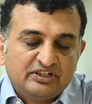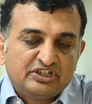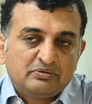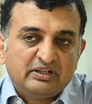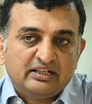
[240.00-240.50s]

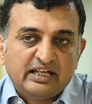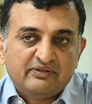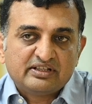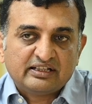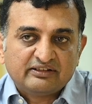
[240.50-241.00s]
needs to be
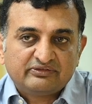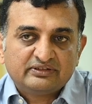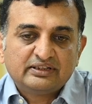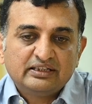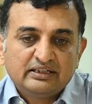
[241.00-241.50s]
diverse enough,
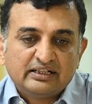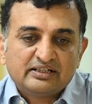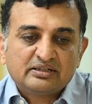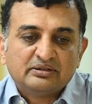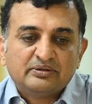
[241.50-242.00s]
right?
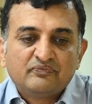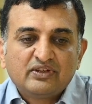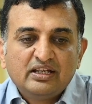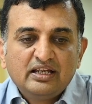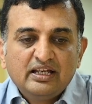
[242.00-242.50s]
So
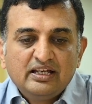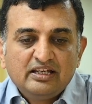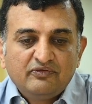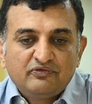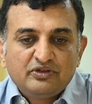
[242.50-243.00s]

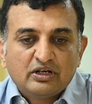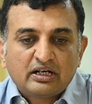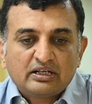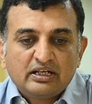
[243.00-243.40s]
if you are